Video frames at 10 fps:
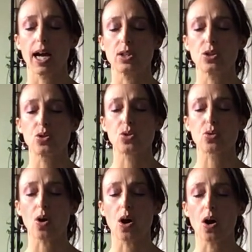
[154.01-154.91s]
As you
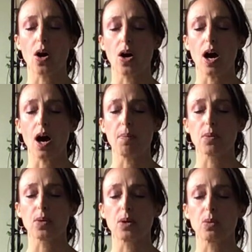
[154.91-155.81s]
draw
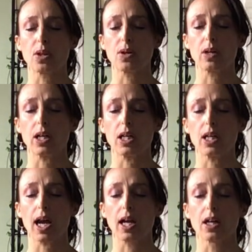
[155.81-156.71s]
upward with your
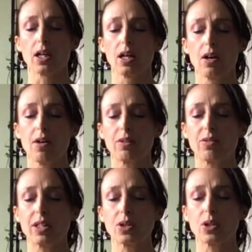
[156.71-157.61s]
inhale,
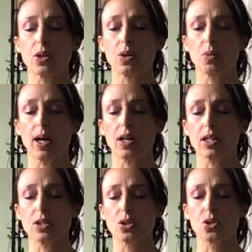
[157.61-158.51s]
feel your
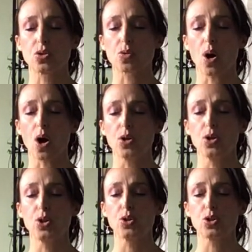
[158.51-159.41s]
awareness draw
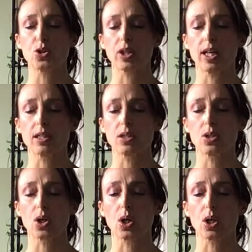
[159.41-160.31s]
nutrients,
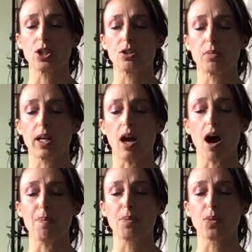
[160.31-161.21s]
nourishment
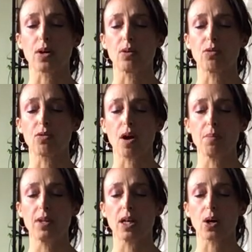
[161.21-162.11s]
upward from
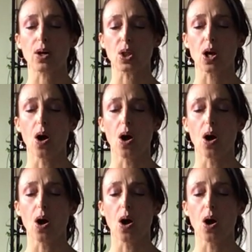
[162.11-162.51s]
the earth,